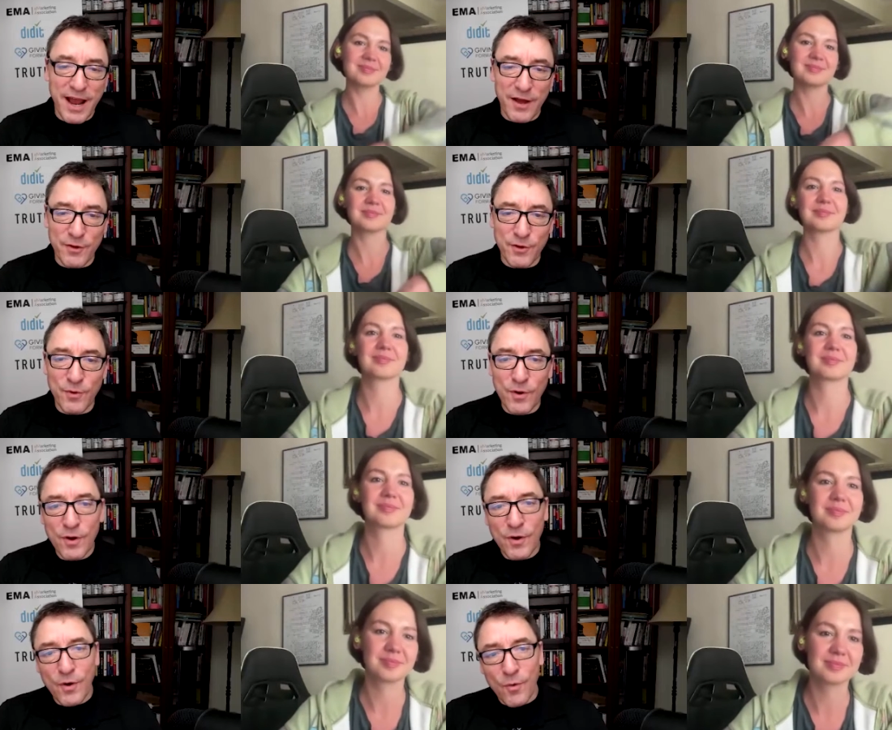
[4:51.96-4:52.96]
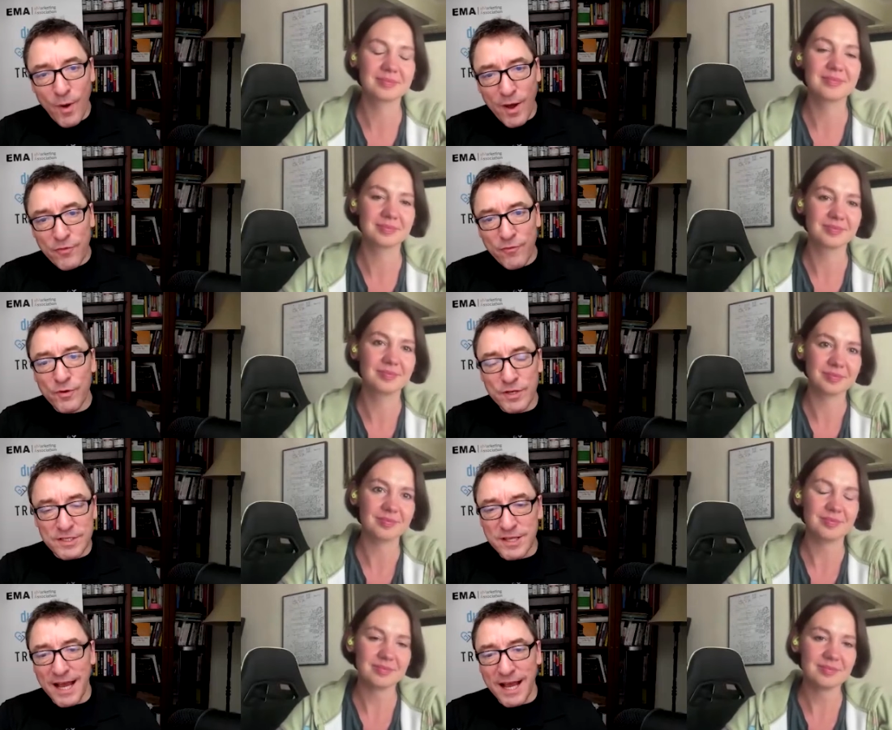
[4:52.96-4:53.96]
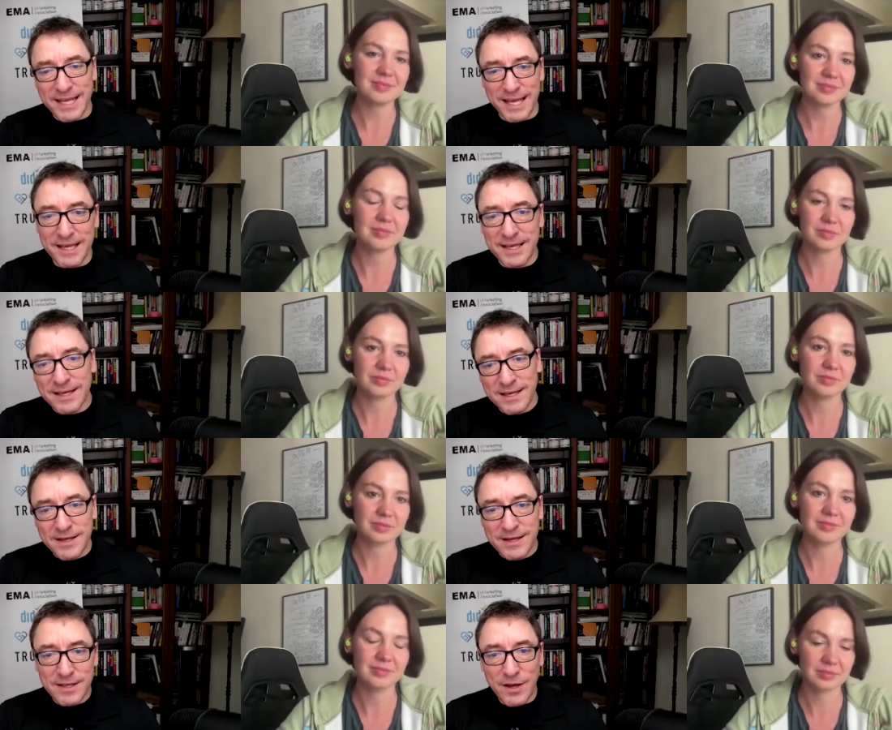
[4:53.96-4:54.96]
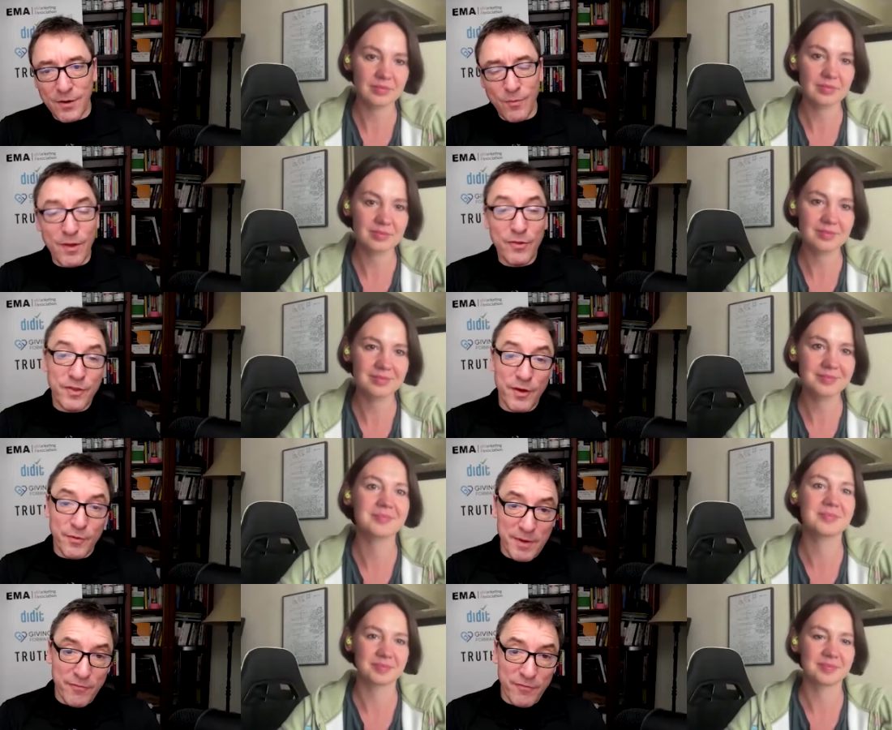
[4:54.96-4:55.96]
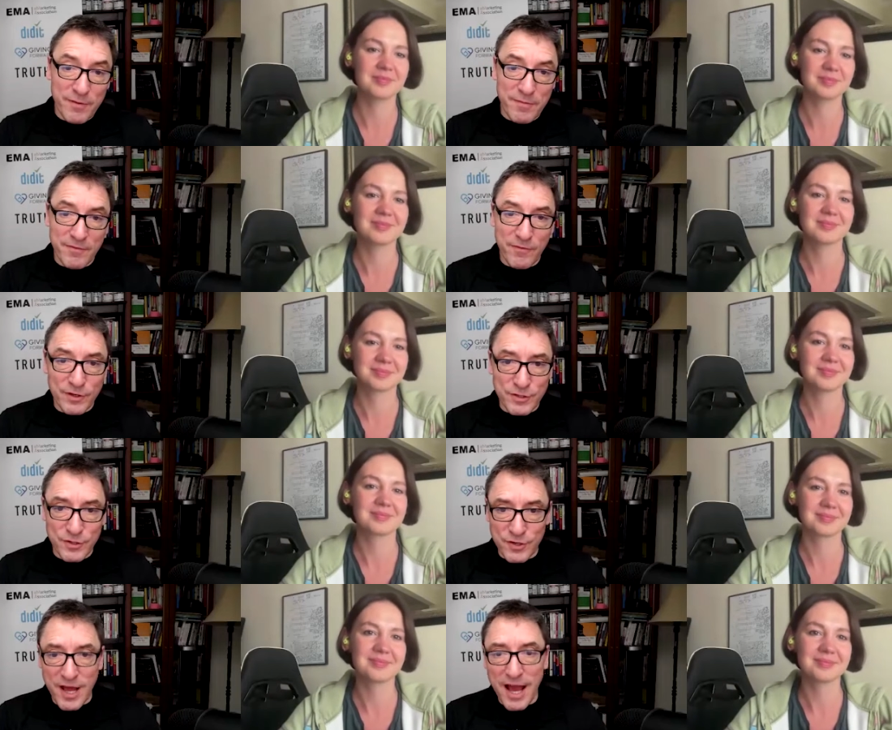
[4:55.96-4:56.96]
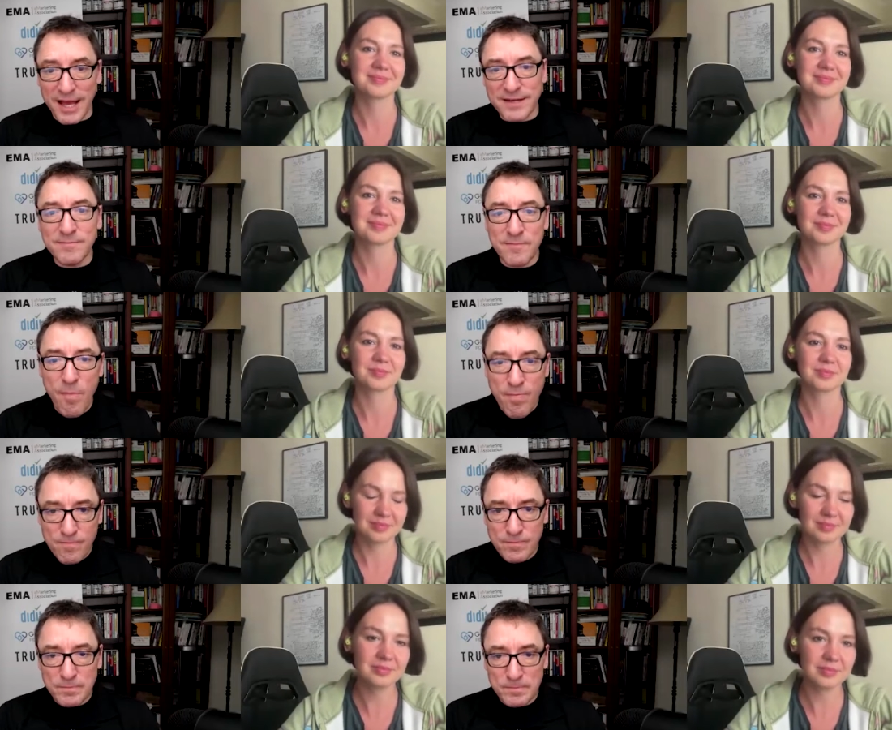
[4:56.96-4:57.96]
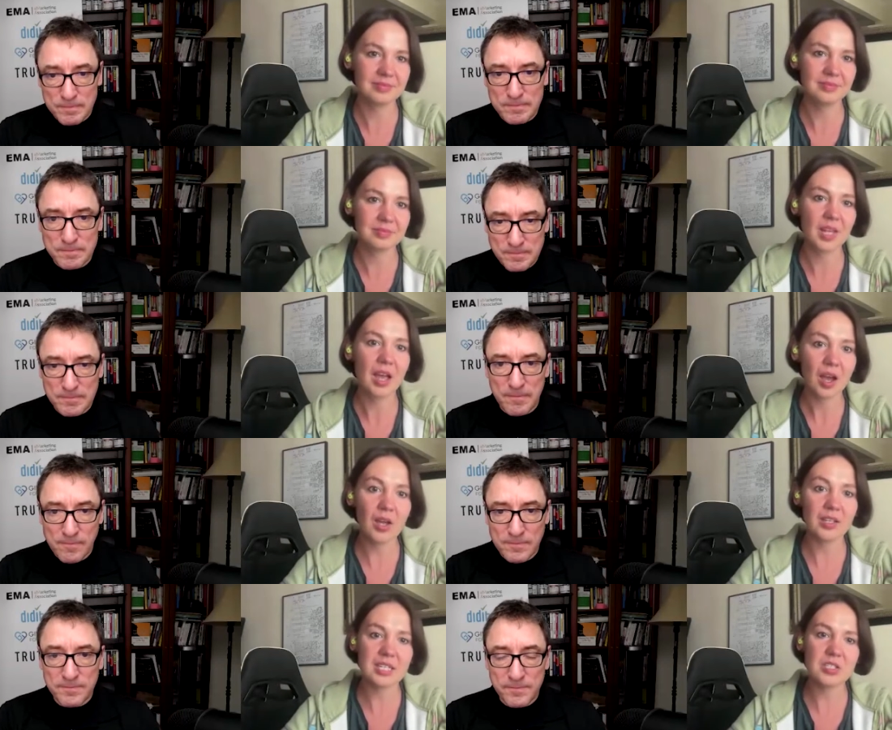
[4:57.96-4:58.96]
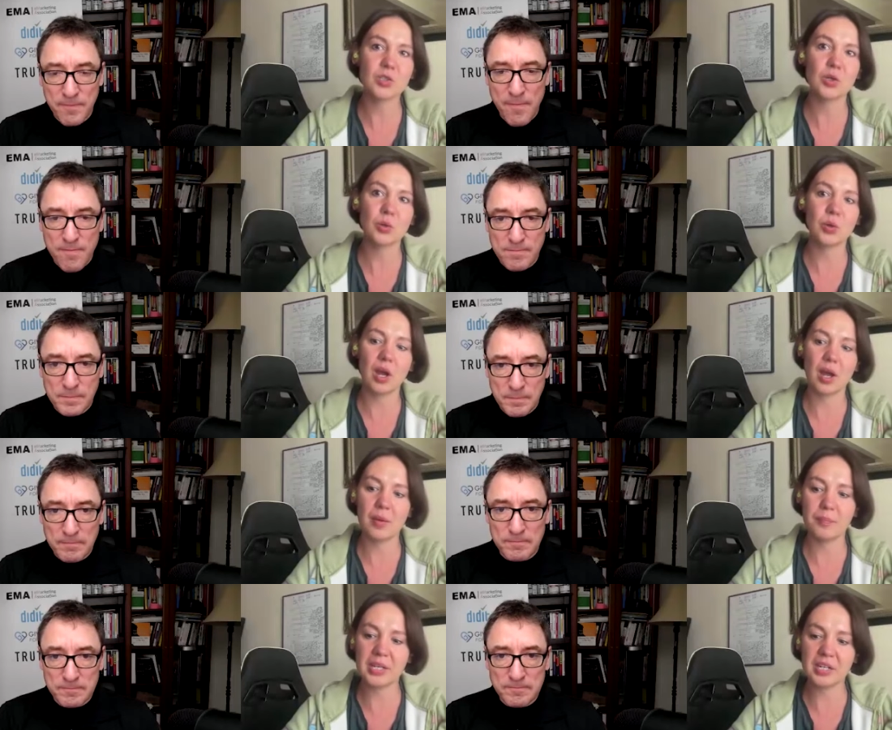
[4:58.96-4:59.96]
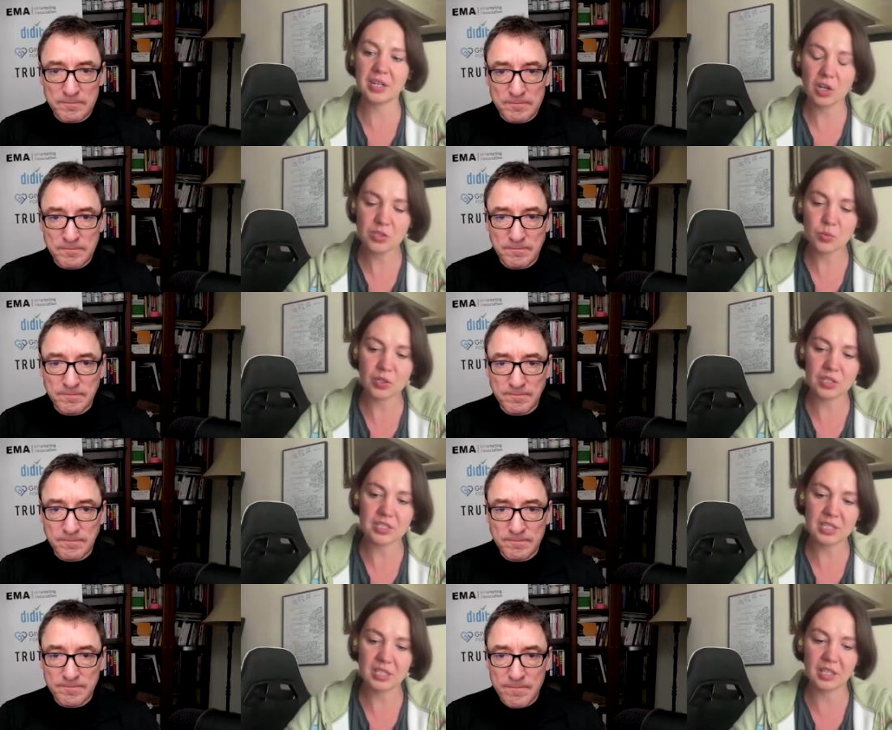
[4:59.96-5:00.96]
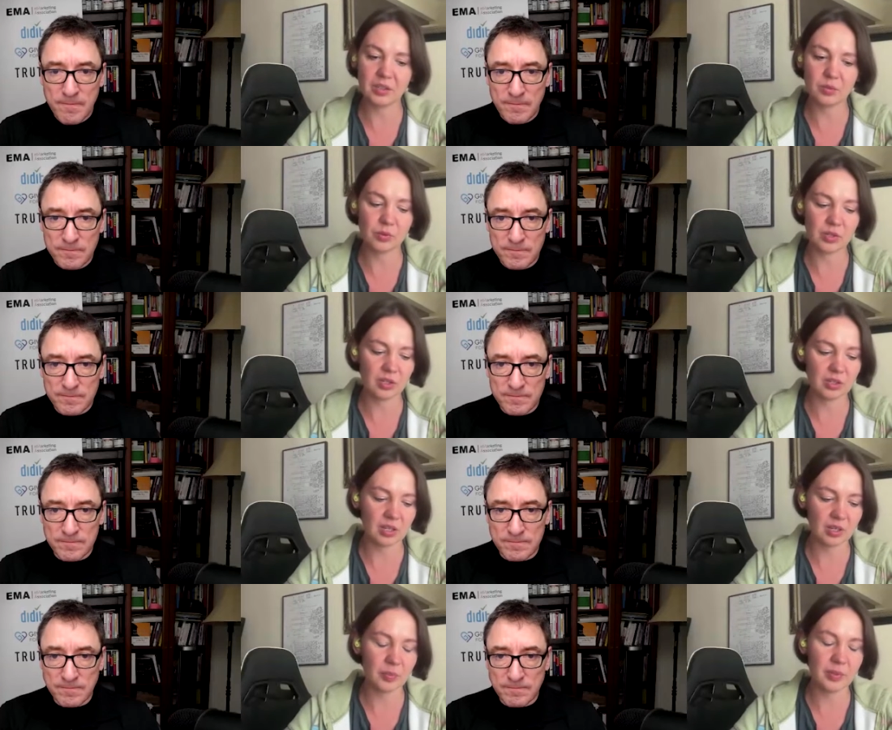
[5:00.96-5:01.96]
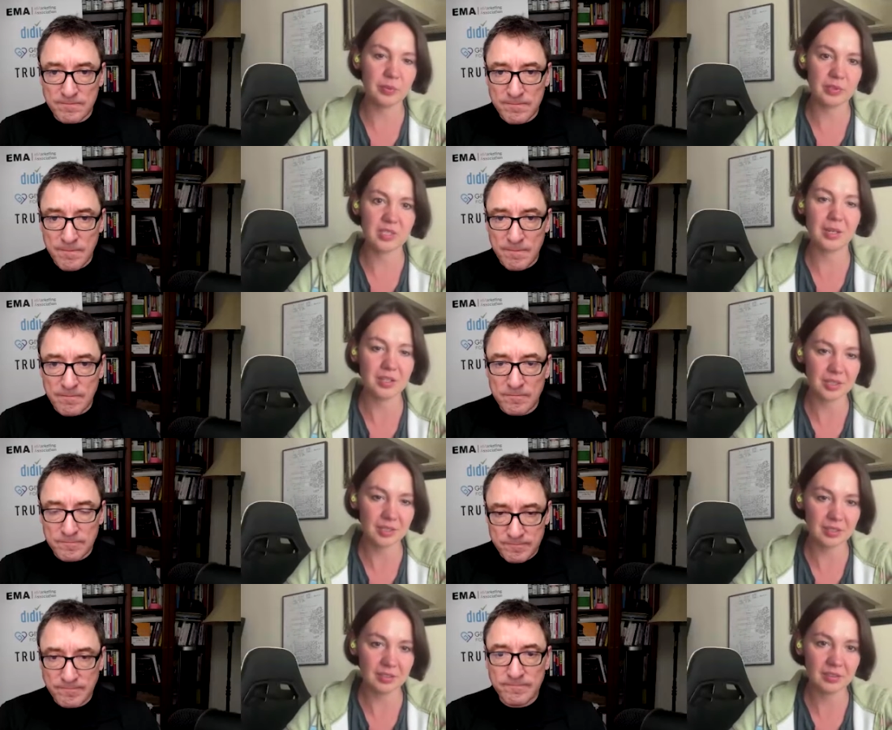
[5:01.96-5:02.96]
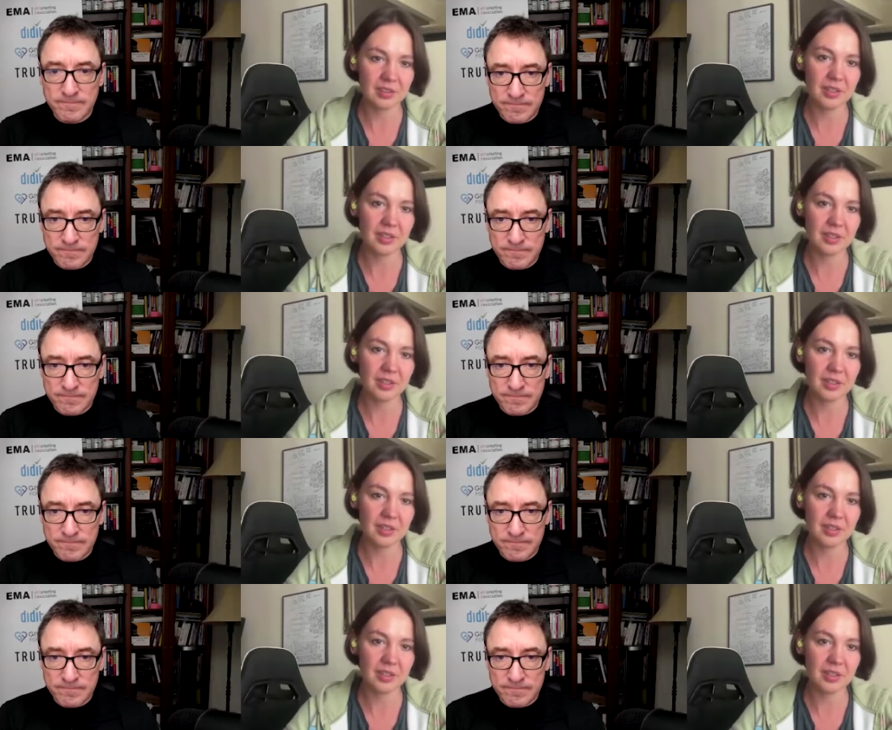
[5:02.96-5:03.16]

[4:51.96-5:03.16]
Speaker 1: how you went through deciding, you know, whether there would be a freemium version or not.
Speaker 2: Mm-hmm. Uh, yes, so uh, because we're dealing with uh, people's health data,